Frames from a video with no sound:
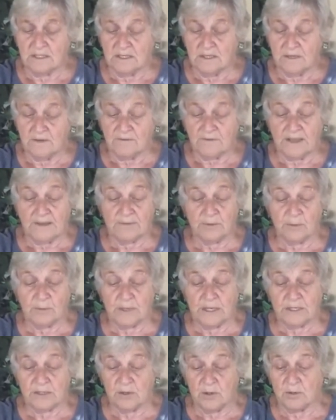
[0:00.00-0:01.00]
Fievel
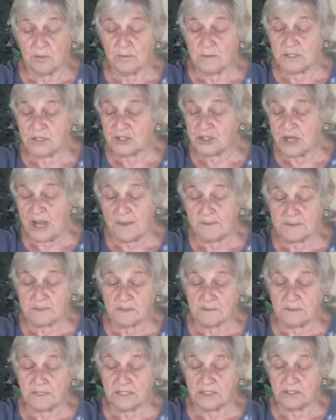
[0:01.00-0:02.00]
ran home to chop
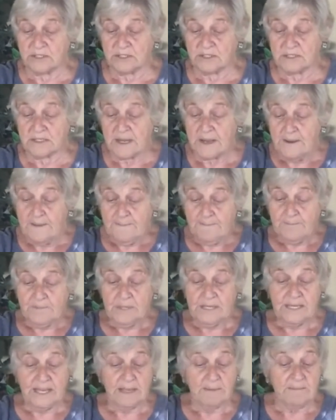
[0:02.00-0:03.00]
some onions. He
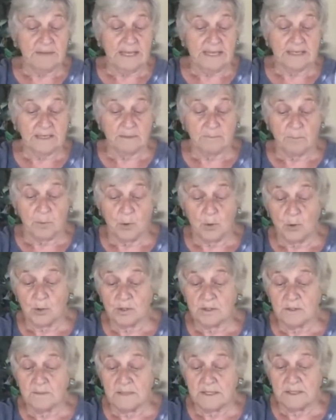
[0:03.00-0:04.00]
came back and poured
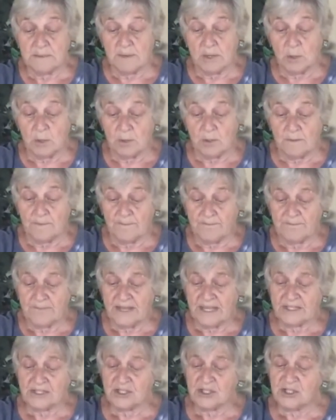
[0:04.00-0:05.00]
them in the bowl.
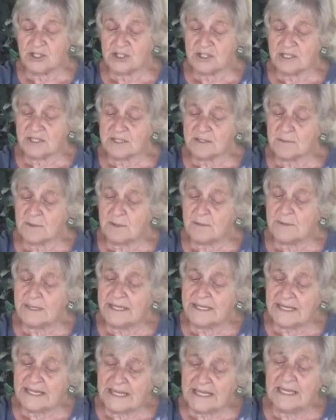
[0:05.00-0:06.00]
That's just what we
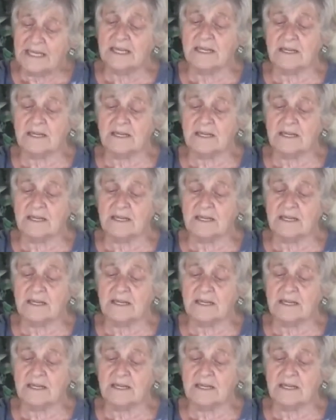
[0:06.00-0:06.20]
needed,